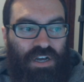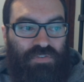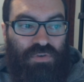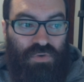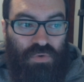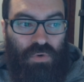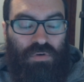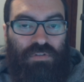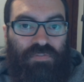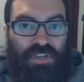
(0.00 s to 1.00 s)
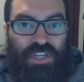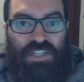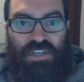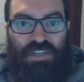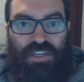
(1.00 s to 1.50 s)
you Google
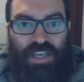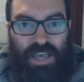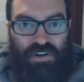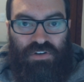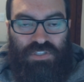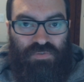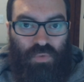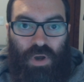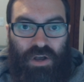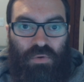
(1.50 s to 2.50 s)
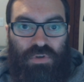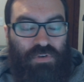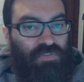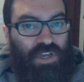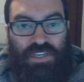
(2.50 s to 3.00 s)
vanilla add-ons for WoW, you'll
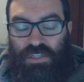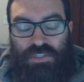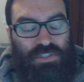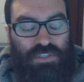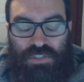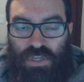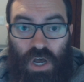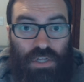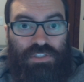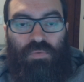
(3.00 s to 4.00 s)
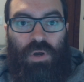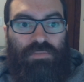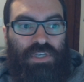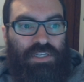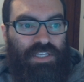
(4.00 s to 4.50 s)
find just tons of
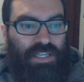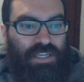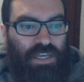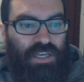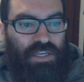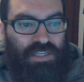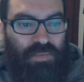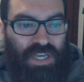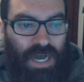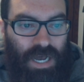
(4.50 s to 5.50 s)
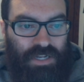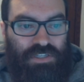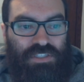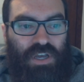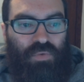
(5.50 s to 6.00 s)
websites. And to be
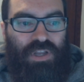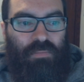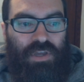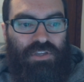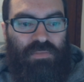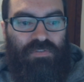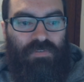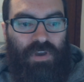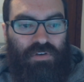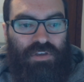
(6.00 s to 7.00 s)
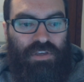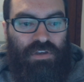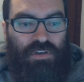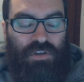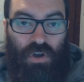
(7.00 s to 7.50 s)
honest, I recommend you be very
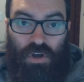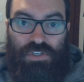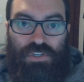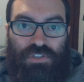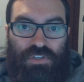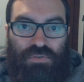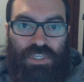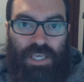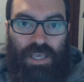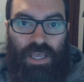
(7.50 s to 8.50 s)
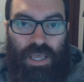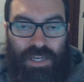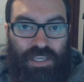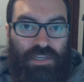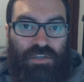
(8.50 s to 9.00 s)
cautious using any